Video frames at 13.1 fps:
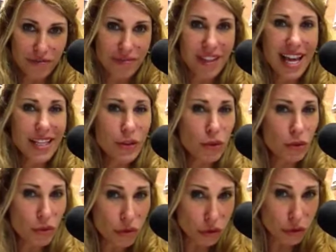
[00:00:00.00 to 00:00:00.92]
Not
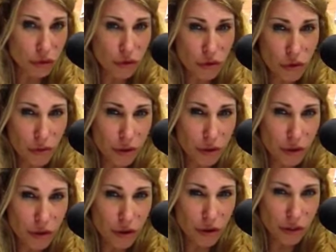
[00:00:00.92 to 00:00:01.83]
do good. You don't want
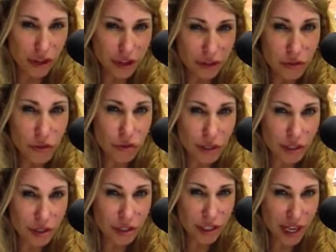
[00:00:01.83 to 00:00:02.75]
to go there. Do you
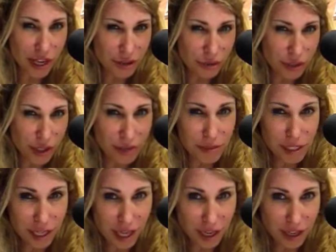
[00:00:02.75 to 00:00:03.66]
understand what I'm
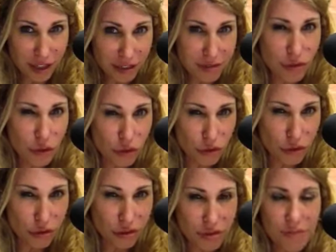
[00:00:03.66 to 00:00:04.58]
saying?
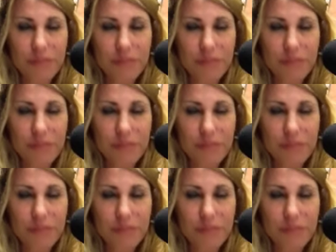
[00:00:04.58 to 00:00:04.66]
Good.